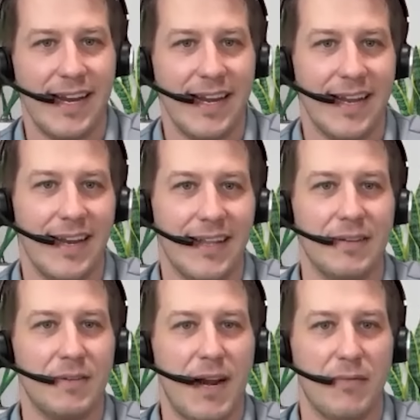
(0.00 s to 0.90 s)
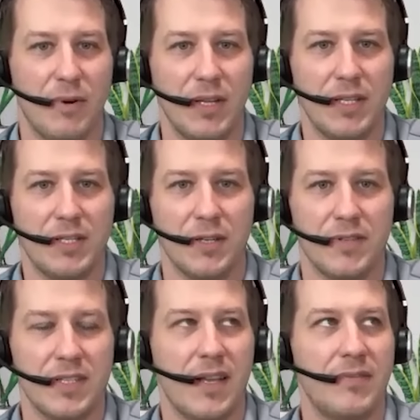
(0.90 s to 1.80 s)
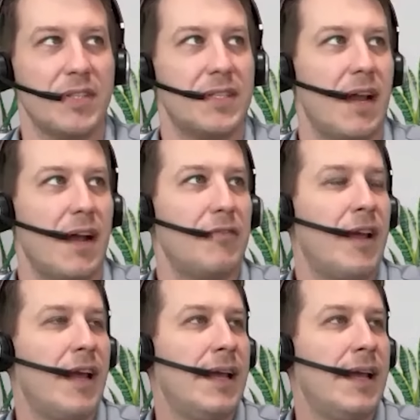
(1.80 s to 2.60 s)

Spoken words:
And I think a lot of really service level stuff.